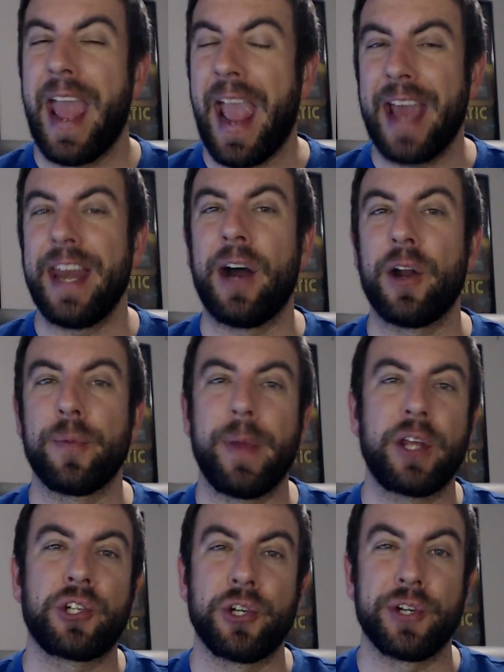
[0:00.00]
and how to
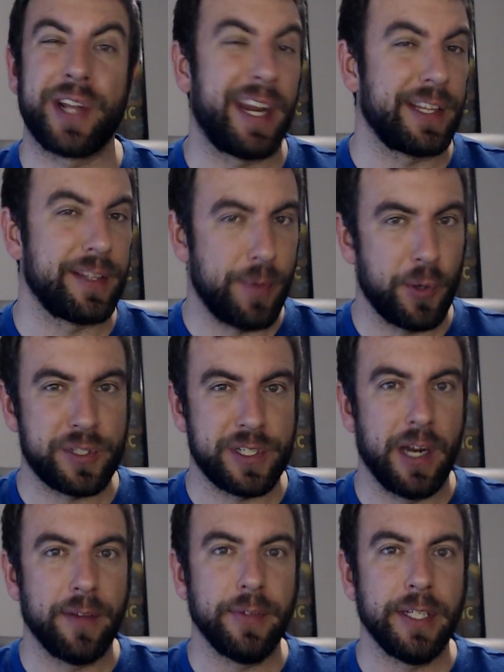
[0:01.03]
make sure you're getting the most
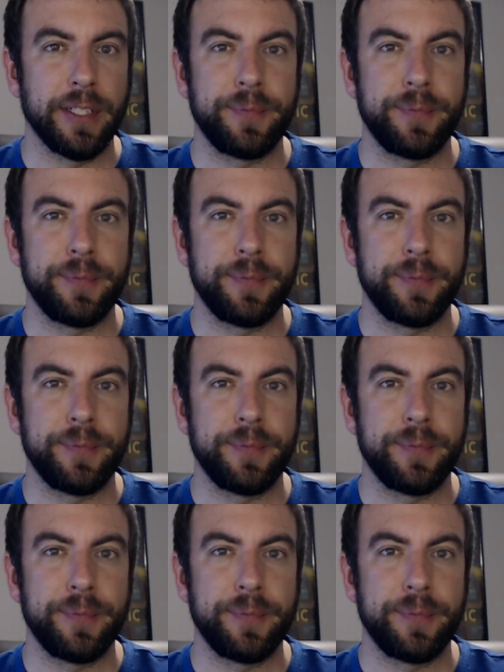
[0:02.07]
out of it.